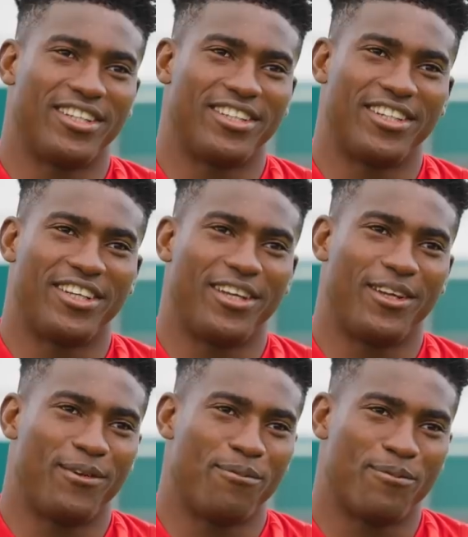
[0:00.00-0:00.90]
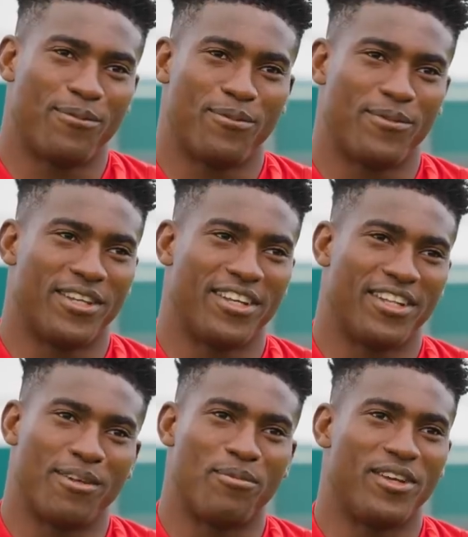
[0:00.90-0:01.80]
the team, the,
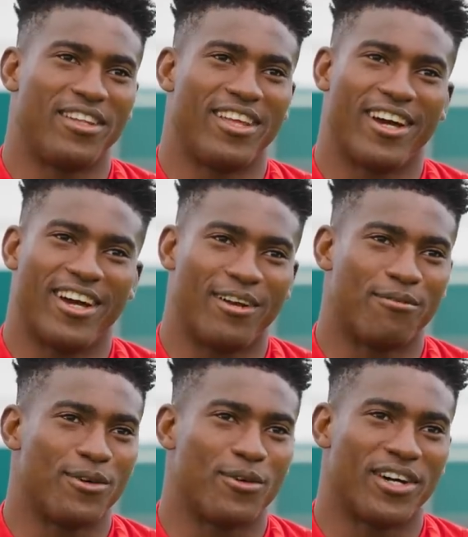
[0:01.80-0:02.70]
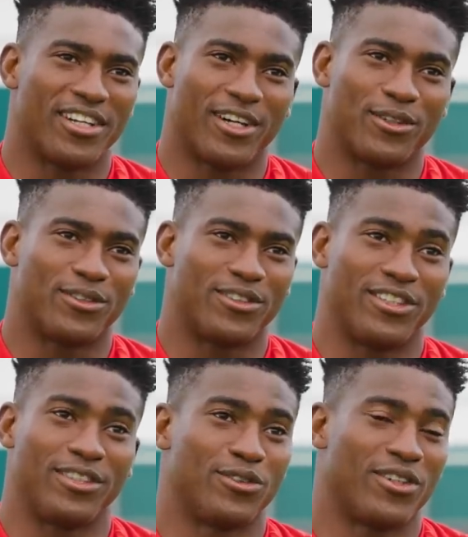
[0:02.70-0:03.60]
the media, everyone, the